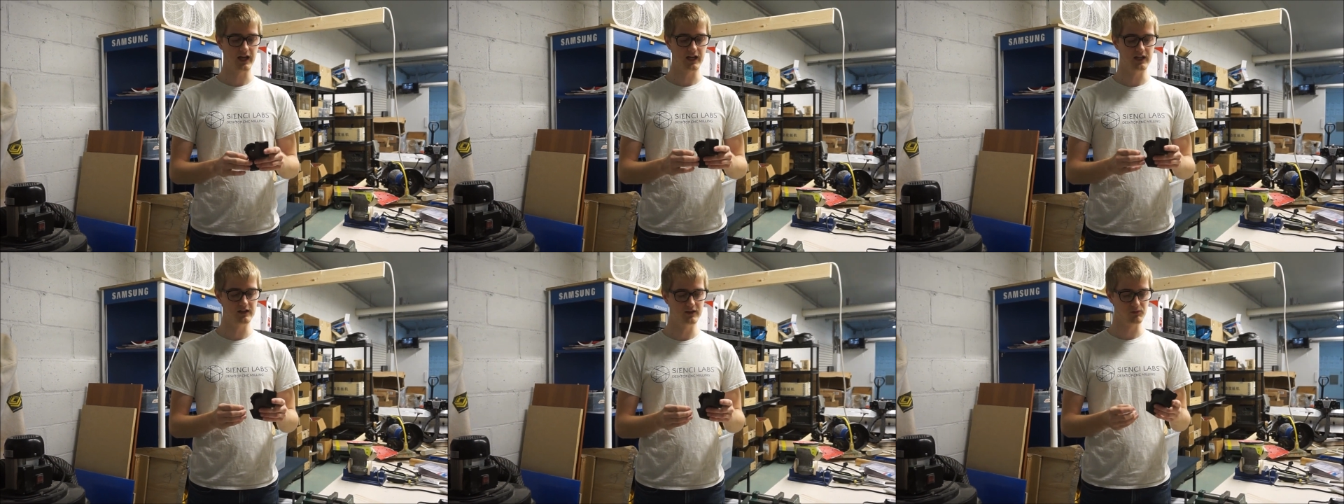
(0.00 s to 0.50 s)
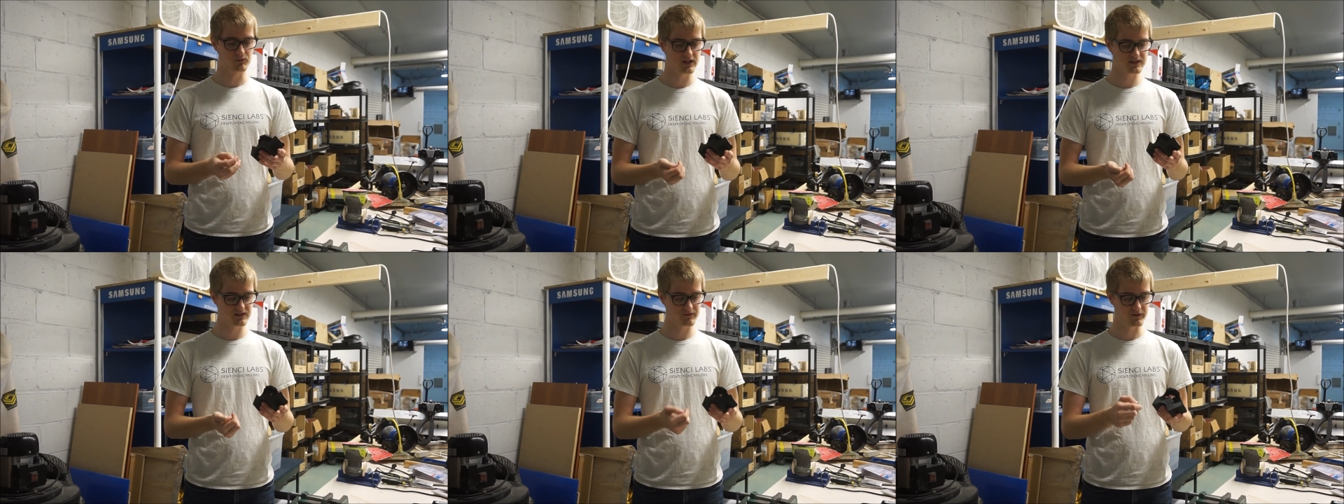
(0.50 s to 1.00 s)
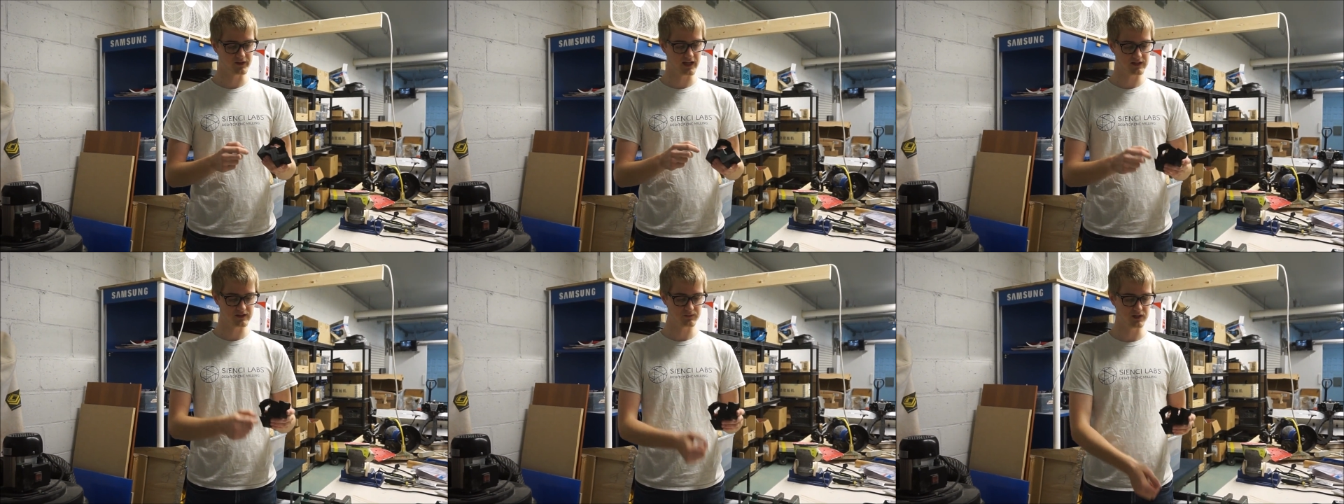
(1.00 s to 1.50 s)
and the reason for that
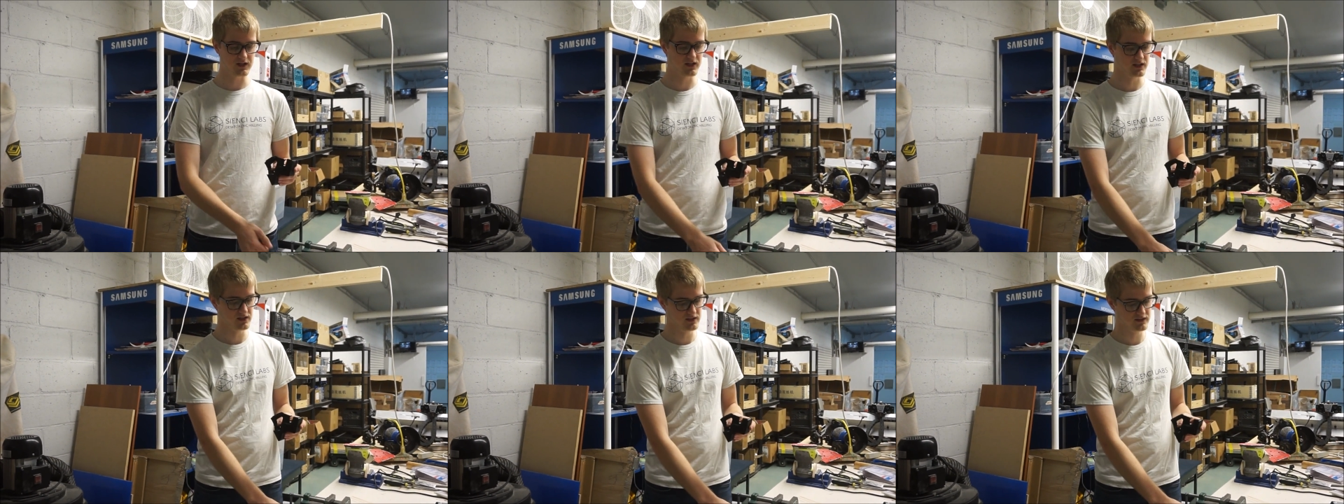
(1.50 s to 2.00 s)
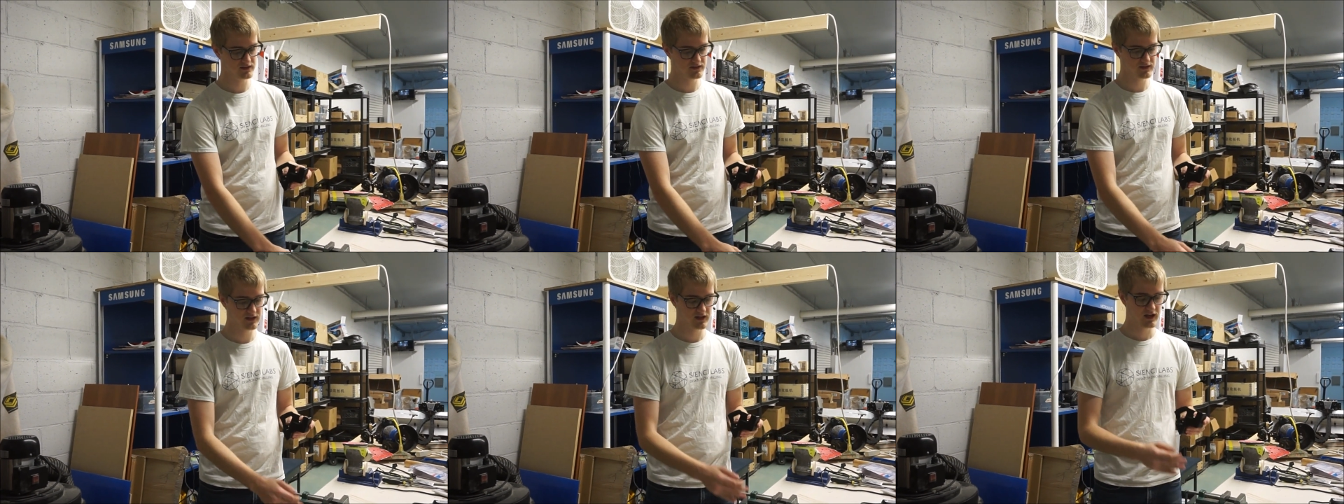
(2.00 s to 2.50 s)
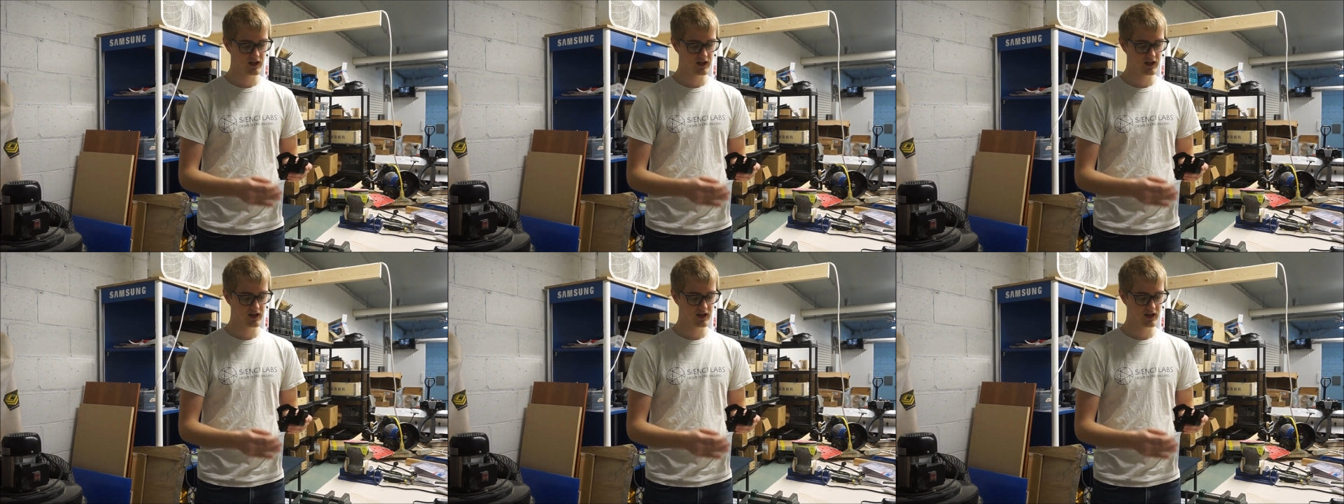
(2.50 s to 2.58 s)
is because